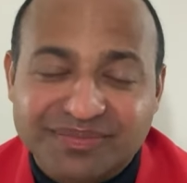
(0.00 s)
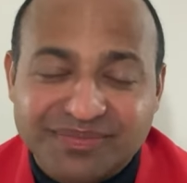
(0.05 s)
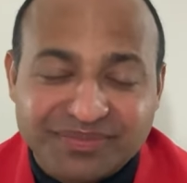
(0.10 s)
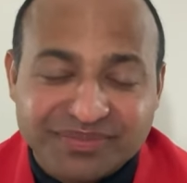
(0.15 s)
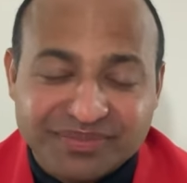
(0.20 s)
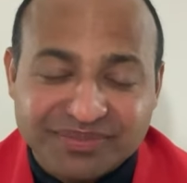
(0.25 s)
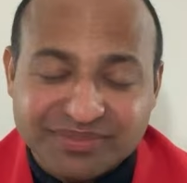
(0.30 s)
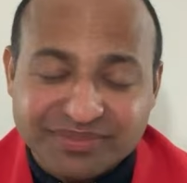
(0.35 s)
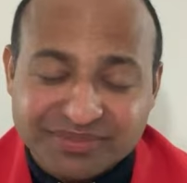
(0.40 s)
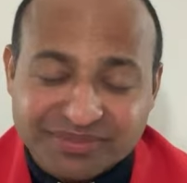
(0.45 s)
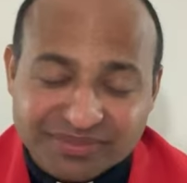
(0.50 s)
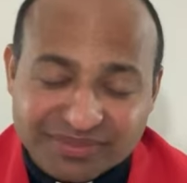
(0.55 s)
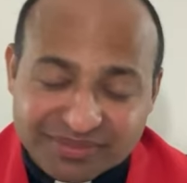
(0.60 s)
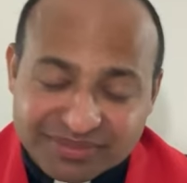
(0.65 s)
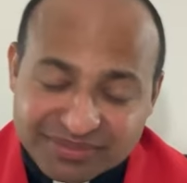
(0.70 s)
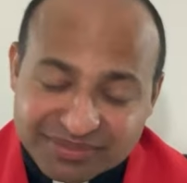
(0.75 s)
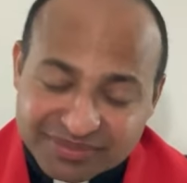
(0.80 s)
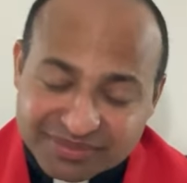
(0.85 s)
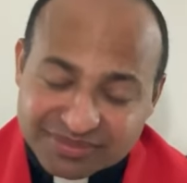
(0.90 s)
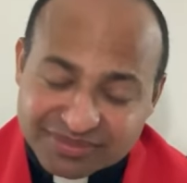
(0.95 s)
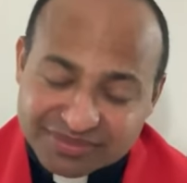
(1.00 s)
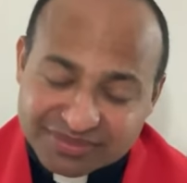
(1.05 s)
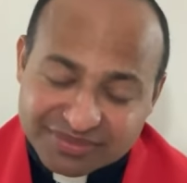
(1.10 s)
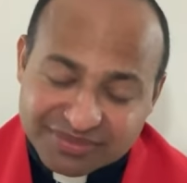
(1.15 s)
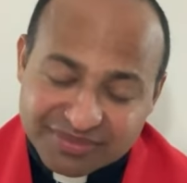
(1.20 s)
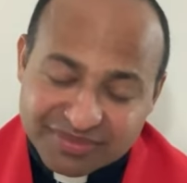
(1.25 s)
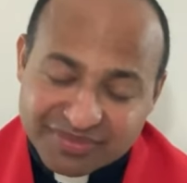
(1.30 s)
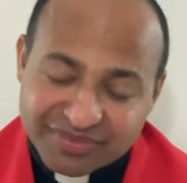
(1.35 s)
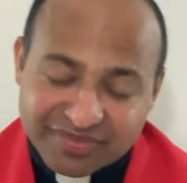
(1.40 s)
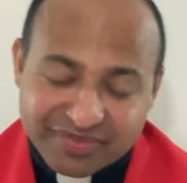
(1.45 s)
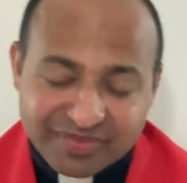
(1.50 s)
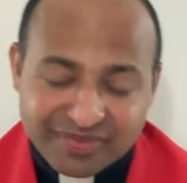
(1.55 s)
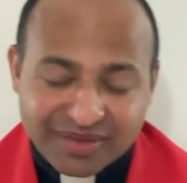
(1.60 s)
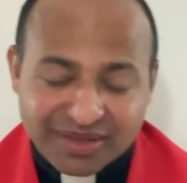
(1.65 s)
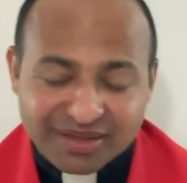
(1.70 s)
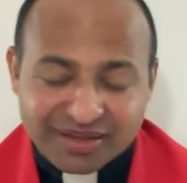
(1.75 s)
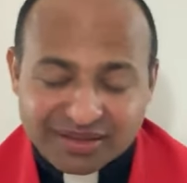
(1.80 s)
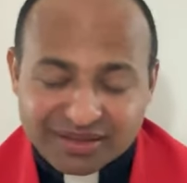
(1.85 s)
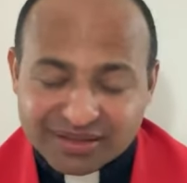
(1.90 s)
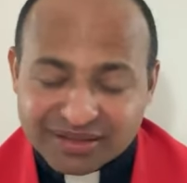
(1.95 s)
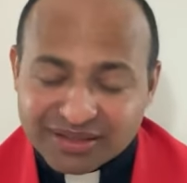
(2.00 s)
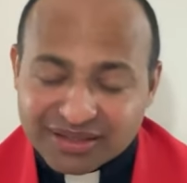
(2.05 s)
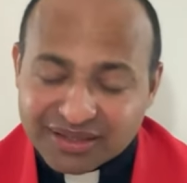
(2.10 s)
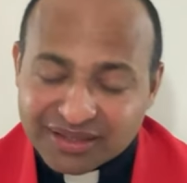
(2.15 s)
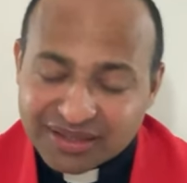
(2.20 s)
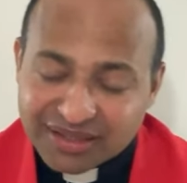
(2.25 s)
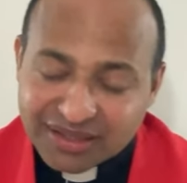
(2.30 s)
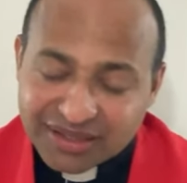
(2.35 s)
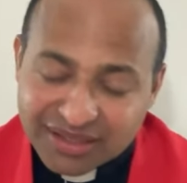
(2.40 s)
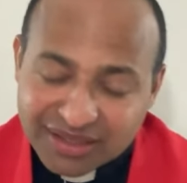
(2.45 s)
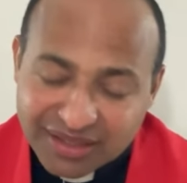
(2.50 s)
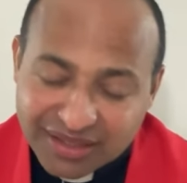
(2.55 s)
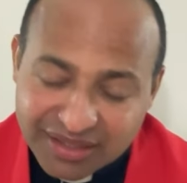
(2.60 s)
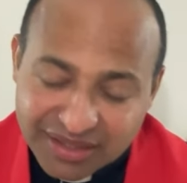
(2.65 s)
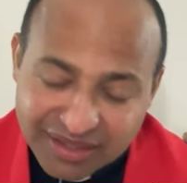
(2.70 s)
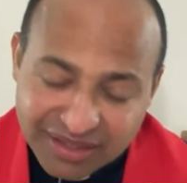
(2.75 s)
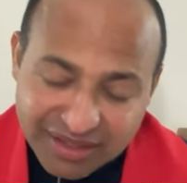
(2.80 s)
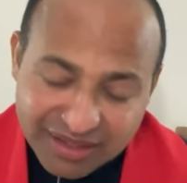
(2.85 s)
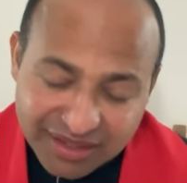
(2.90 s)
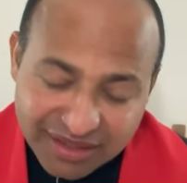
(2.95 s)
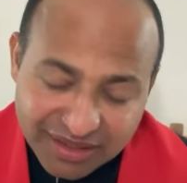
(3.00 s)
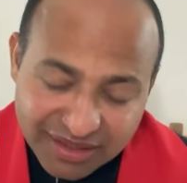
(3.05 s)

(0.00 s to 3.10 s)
No one is speaking in this clip.